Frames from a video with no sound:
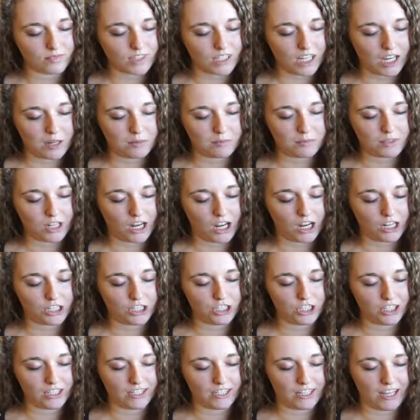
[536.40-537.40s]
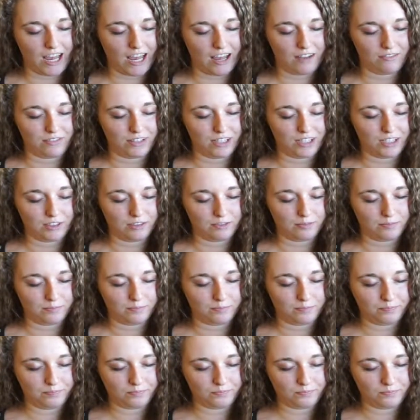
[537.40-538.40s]
I'm touching heaven,
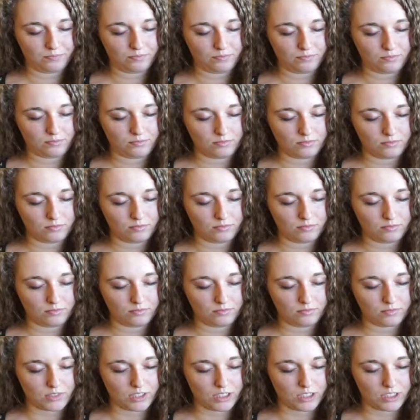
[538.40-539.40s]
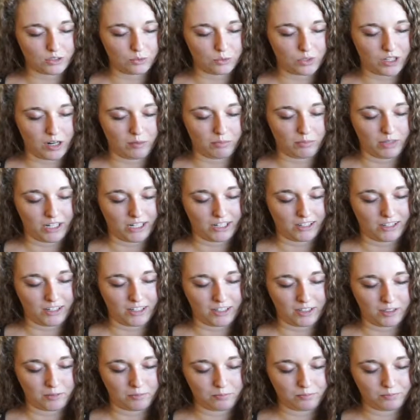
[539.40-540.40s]
is what I'm
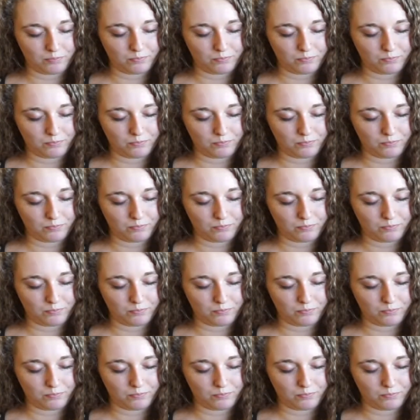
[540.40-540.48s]
hearing.